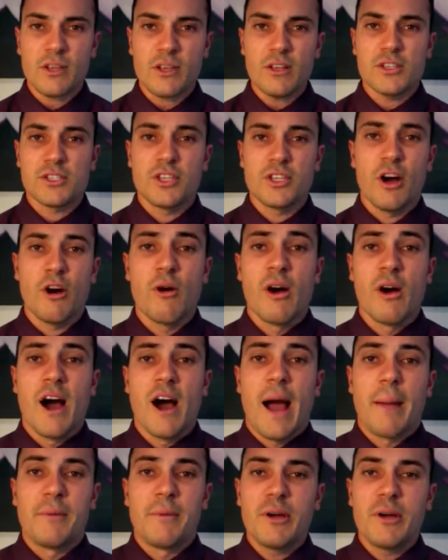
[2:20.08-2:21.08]
So
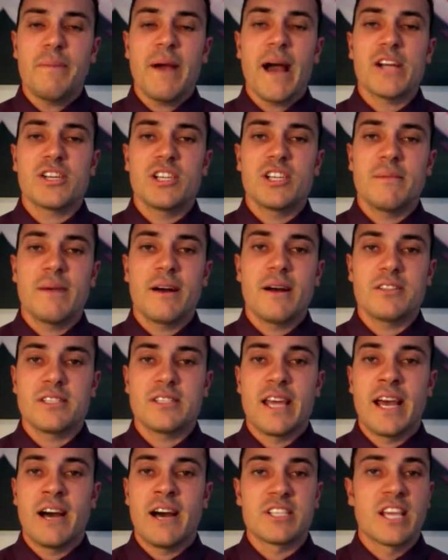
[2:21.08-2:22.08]
I'm really passionate about
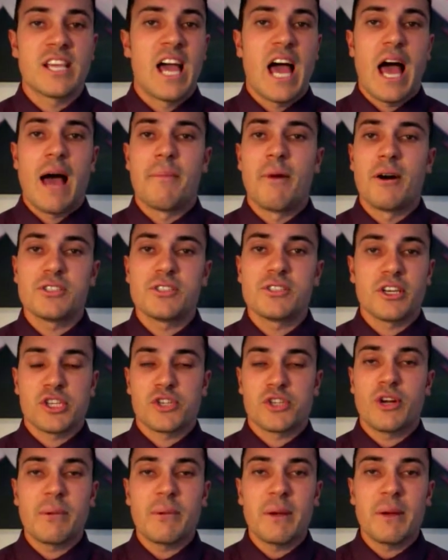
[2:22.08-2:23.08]
sales. I'm also
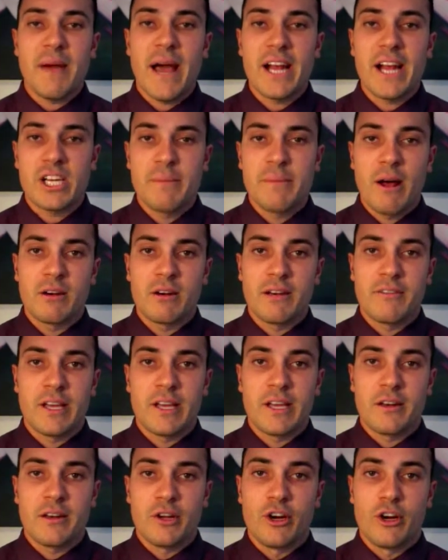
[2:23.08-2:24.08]
extremely passionate about living
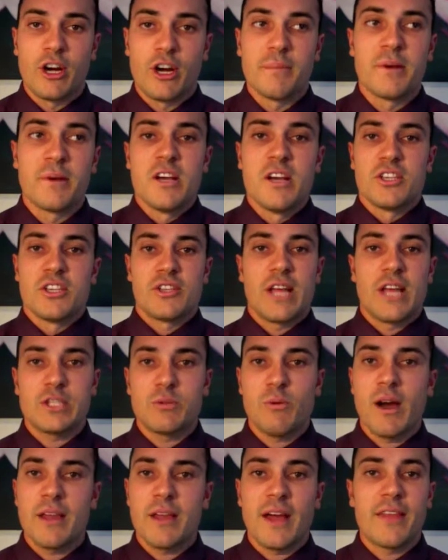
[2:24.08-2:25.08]
in Europe. So that's
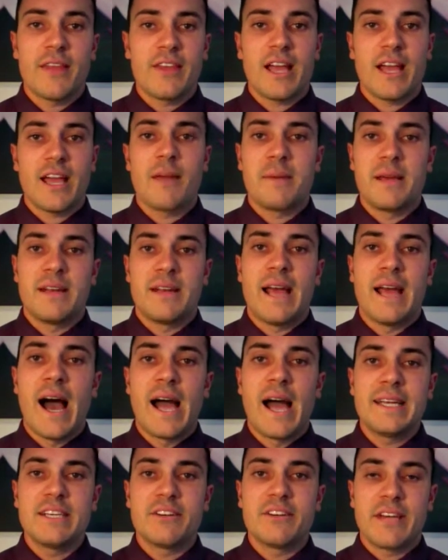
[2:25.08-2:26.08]
why I think I'd be an
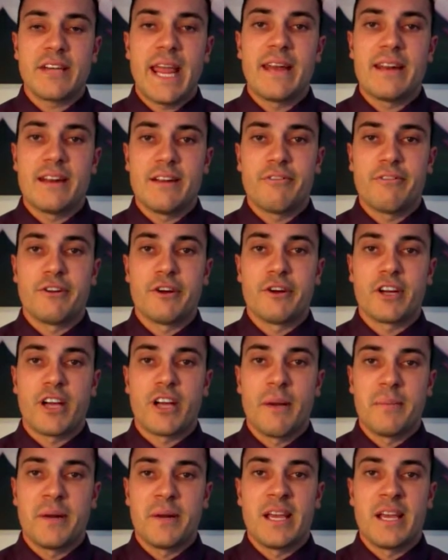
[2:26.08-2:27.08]
ideal candidate for your
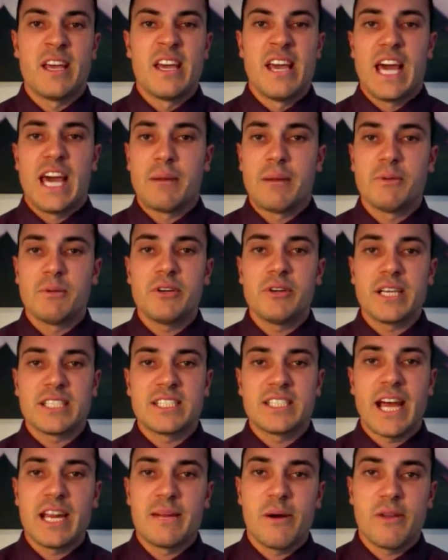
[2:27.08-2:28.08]
company, and I'm really
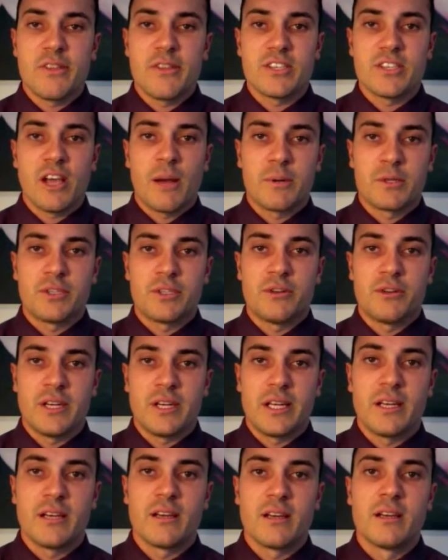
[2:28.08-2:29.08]
excited about this
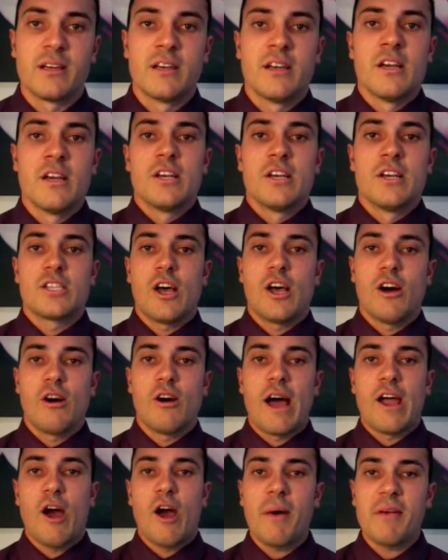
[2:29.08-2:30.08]
opportunity. So
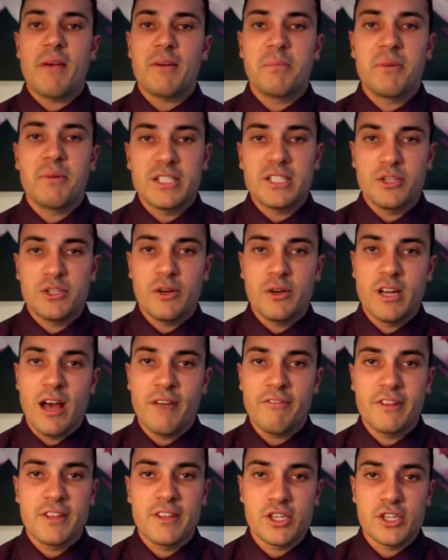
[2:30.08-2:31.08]
I hope I've impressed you
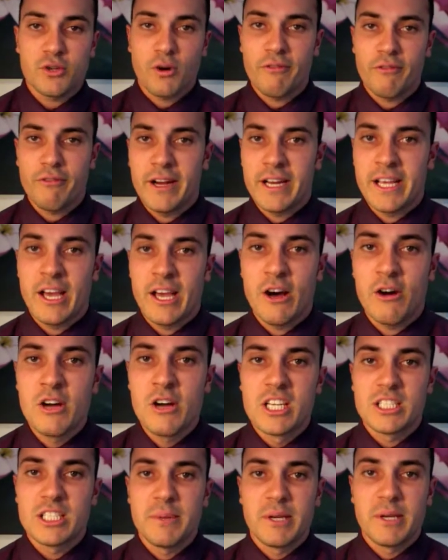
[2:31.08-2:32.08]
enough in this short video
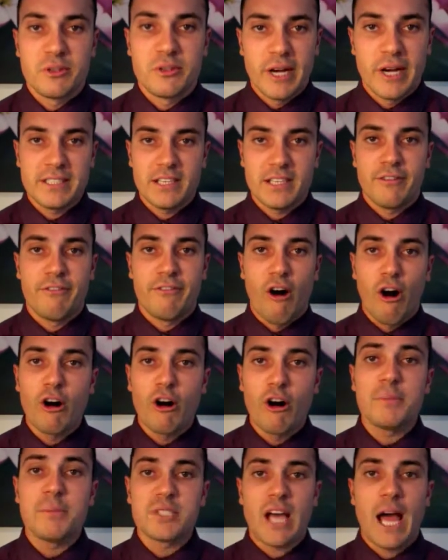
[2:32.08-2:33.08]
to be granted a
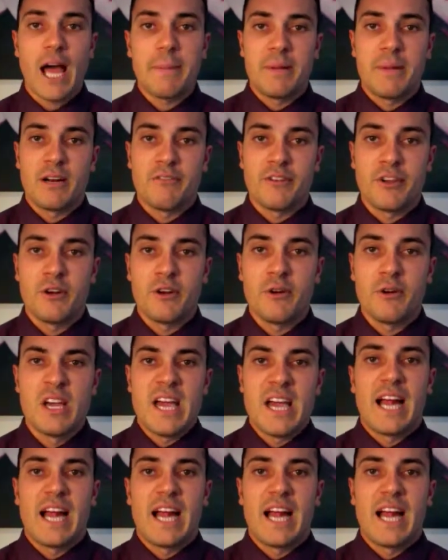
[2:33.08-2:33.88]
follow-up Skype interview.